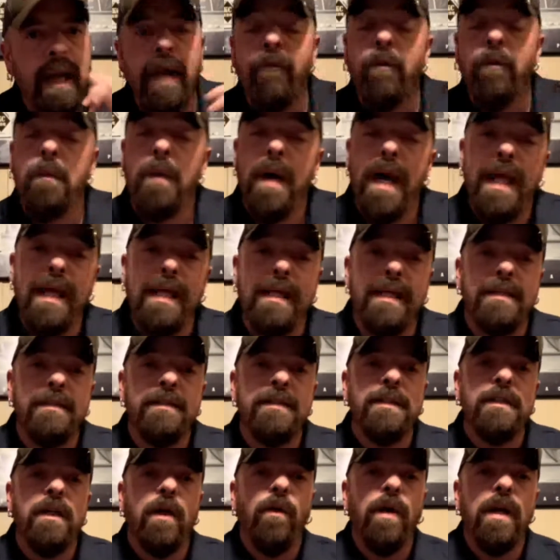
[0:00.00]
everybody
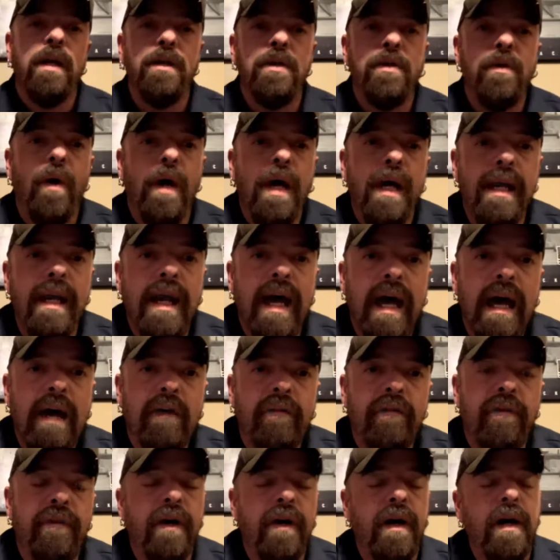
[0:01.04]
can enjoy it and
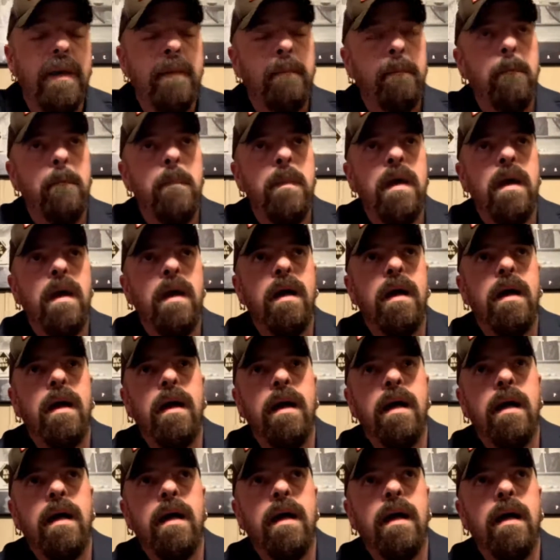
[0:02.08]
have fun.
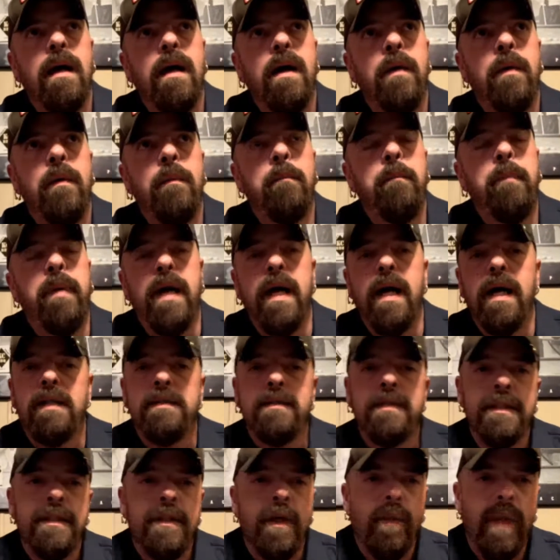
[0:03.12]
But
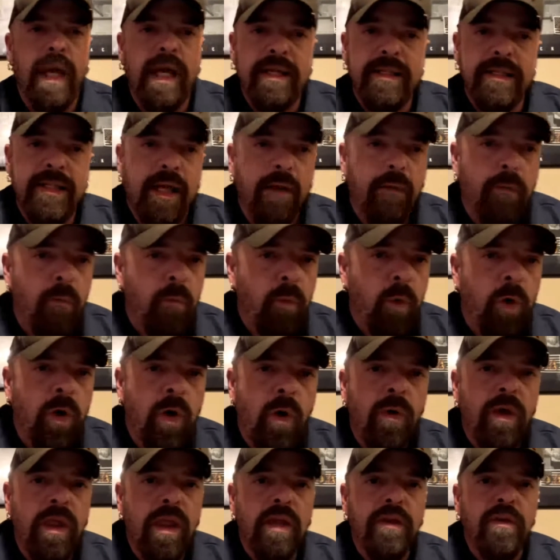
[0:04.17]
like I said, we'll
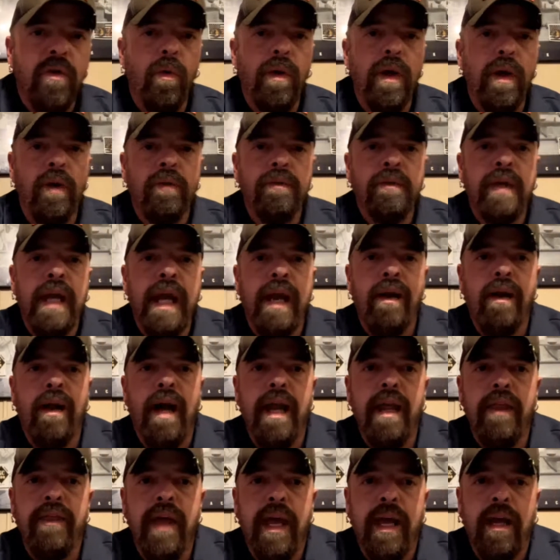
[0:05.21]
go into this whole North
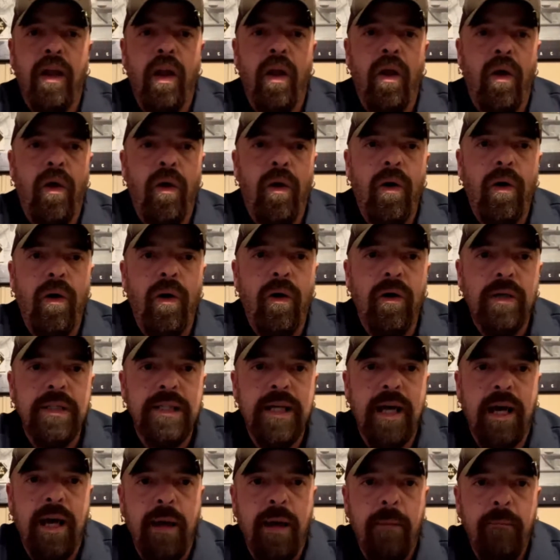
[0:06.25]
Carolina thing a long
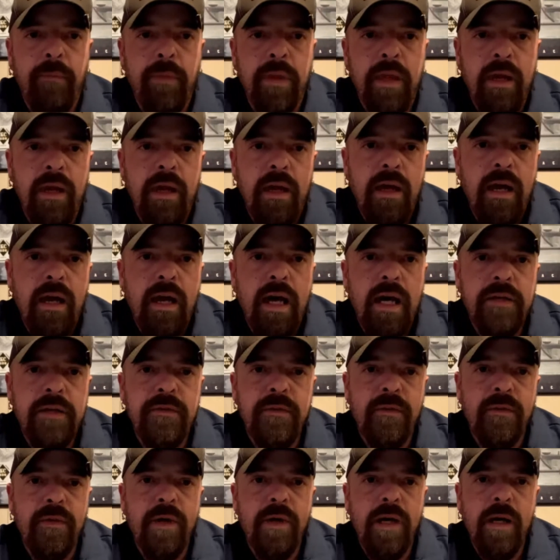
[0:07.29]
time. As
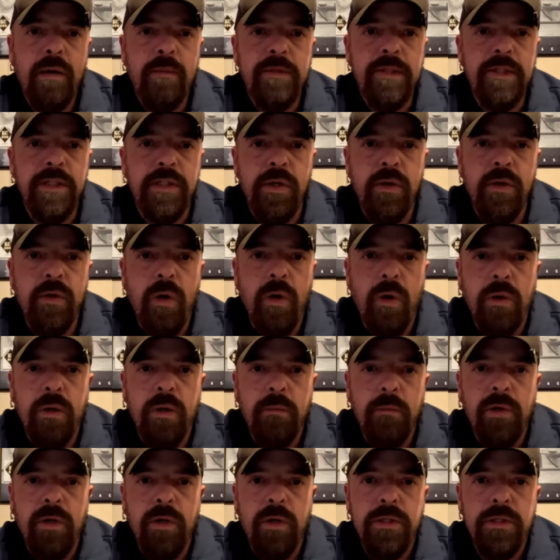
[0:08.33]
for rubs, do you go
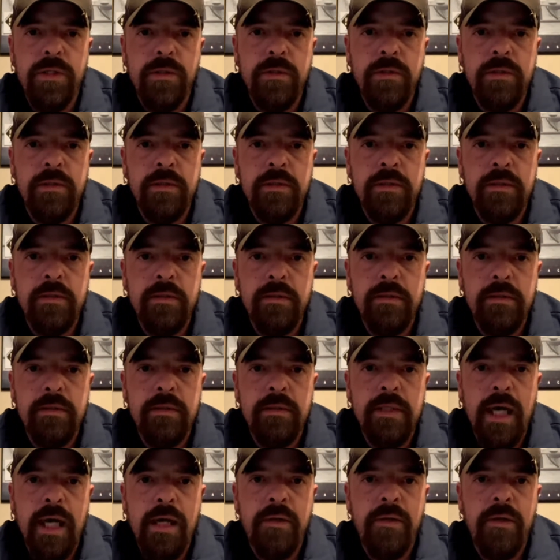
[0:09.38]
commercial,
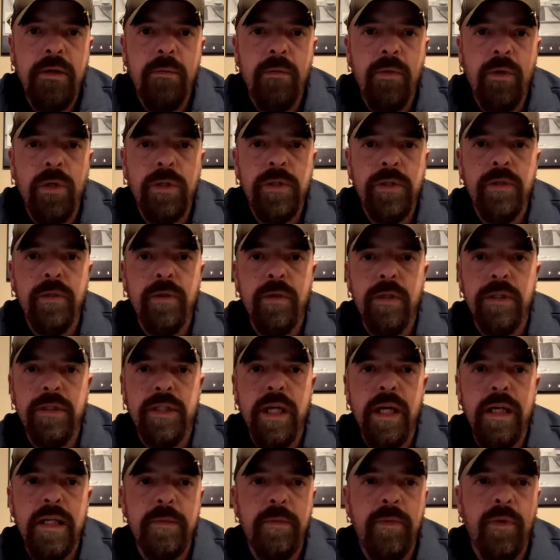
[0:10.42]
add to commercial, or
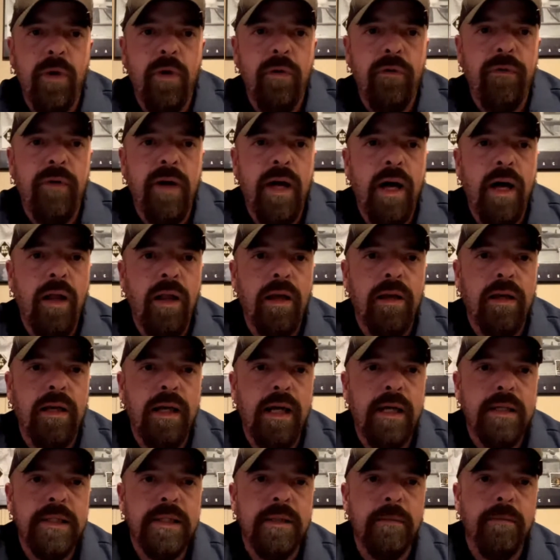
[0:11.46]
change profile, a
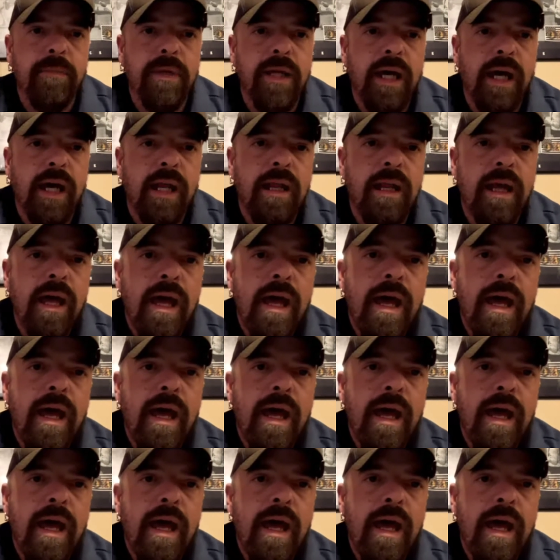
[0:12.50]
custom blend?